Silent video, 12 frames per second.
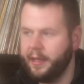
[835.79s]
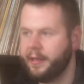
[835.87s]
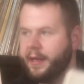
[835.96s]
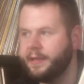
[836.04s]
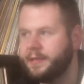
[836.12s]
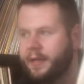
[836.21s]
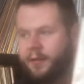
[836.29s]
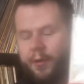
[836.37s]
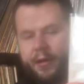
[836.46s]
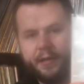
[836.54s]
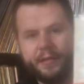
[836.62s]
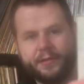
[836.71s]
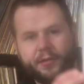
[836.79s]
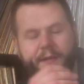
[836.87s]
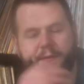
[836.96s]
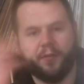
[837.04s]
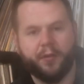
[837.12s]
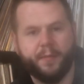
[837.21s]
And I said, "Well, it's
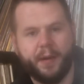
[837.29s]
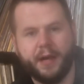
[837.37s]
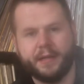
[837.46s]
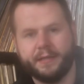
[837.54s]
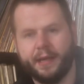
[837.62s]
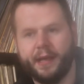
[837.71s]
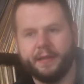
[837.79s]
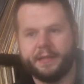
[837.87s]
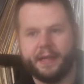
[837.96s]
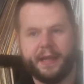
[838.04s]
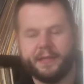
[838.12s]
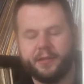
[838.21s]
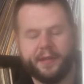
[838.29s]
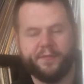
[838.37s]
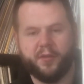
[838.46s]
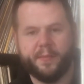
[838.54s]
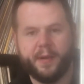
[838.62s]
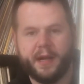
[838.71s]
only $4." I asked the guy, "It's only
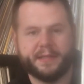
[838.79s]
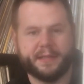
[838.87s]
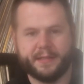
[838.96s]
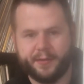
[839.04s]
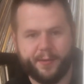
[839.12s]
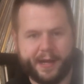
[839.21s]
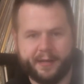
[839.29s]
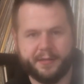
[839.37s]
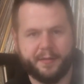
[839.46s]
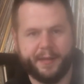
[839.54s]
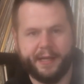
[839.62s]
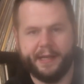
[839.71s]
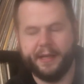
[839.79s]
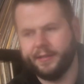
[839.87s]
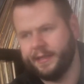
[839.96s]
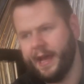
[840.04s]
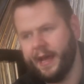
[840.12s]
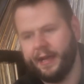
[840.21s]
$4 because the records are beat." He
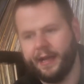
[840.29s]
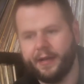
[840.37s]
goes, "Yeah."